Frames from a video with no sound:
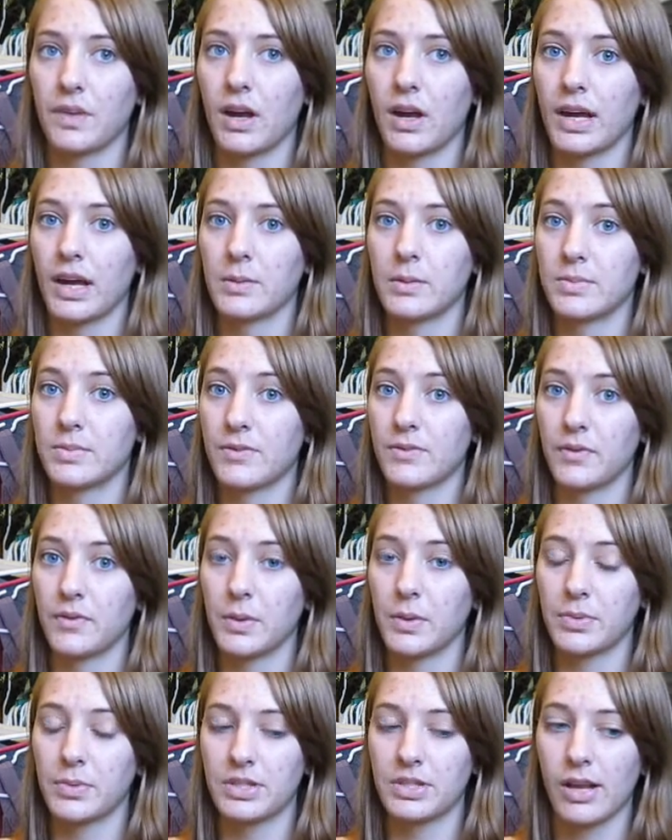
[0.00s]
items
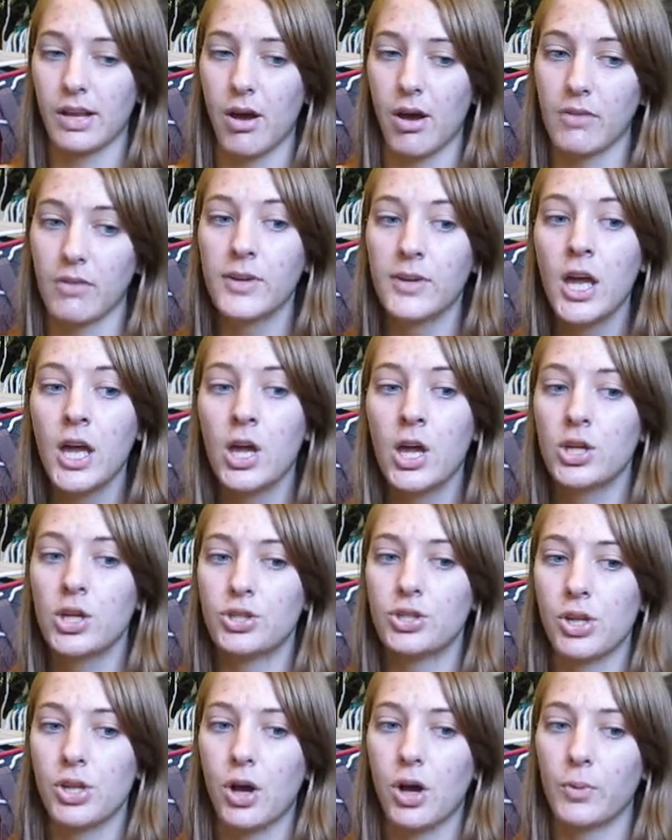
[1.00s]
50% off
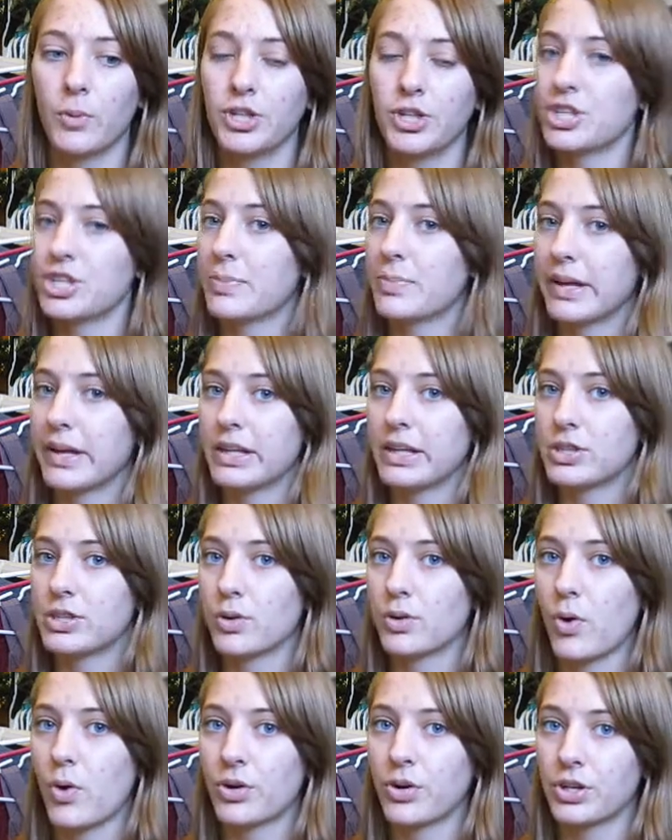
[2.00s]
so when she placed
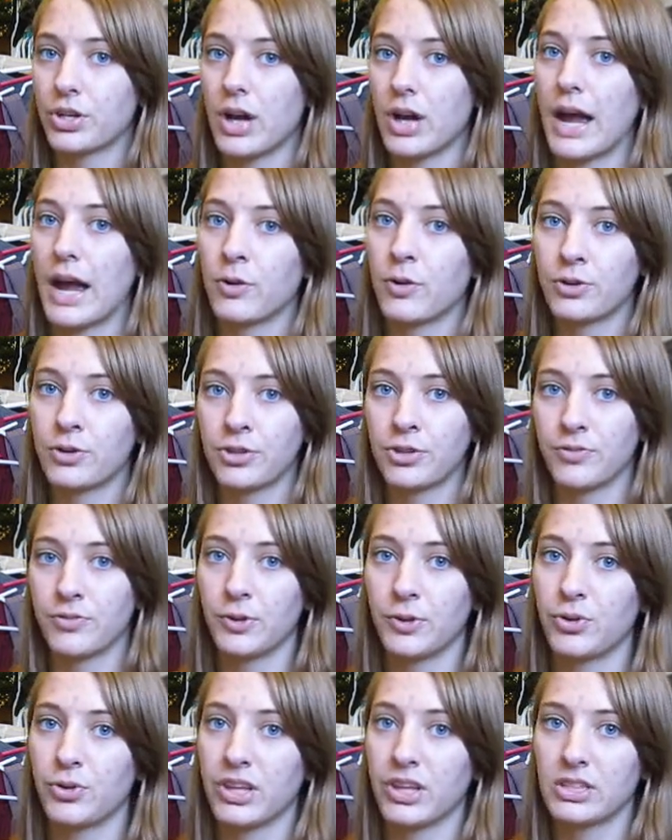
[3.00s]
her order I ordered a
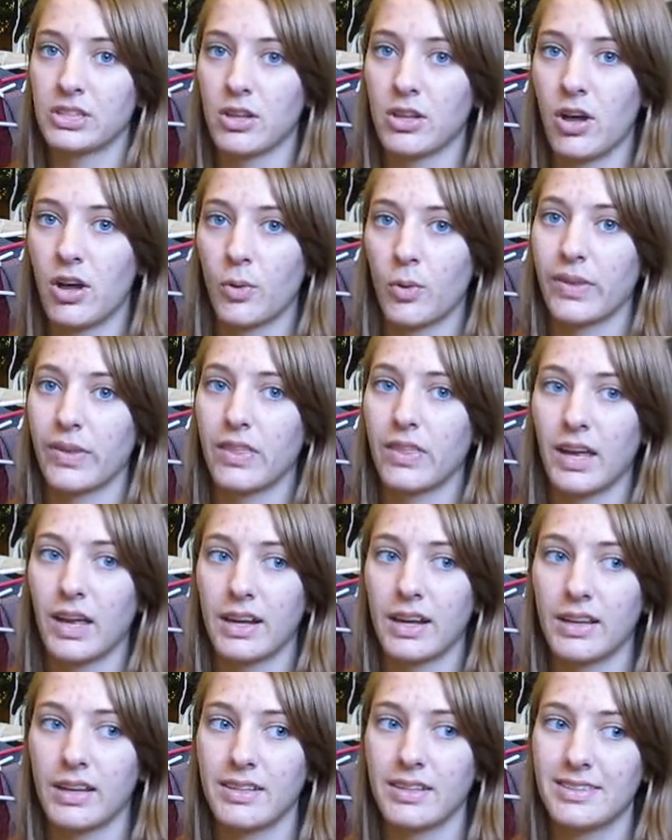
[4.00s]
few things along with
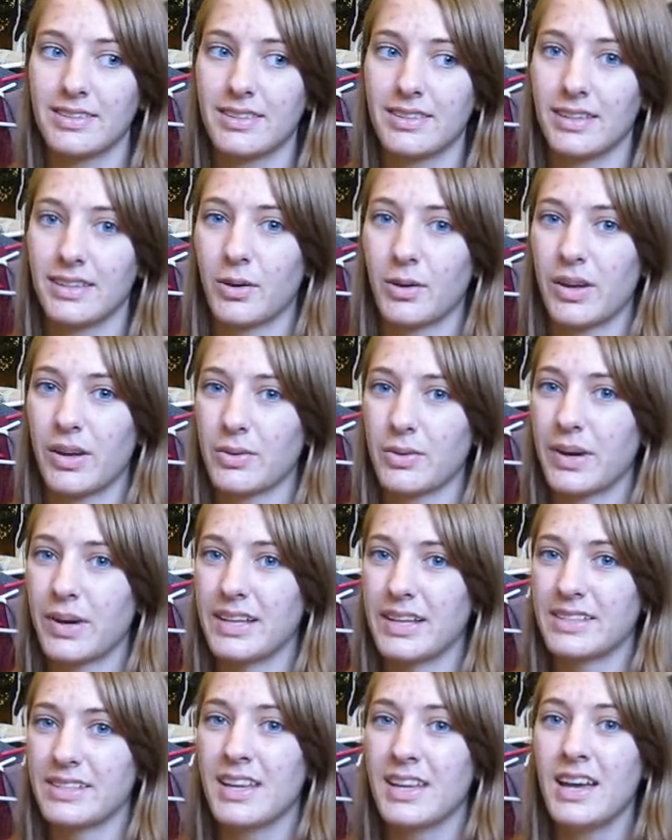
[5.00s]
it because you know
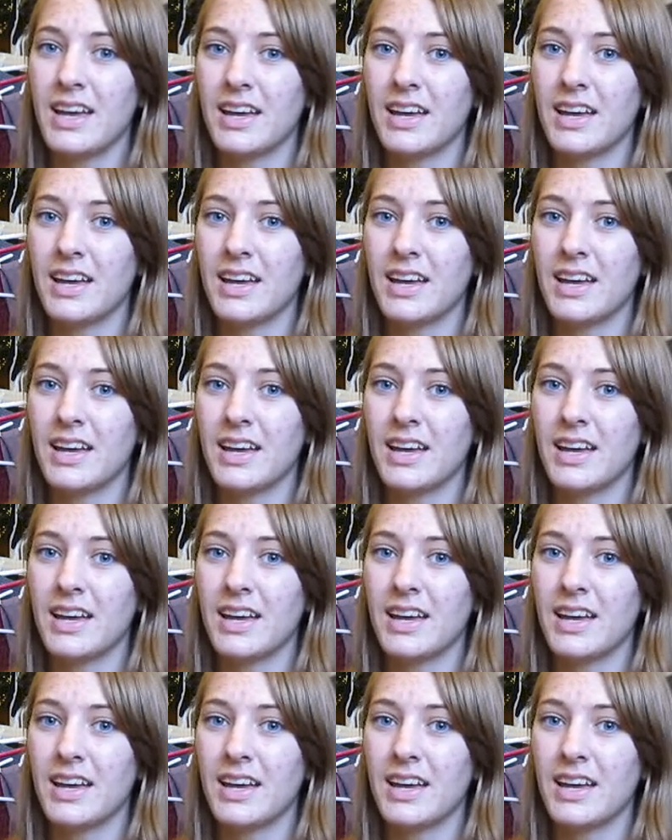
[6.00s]
otherwise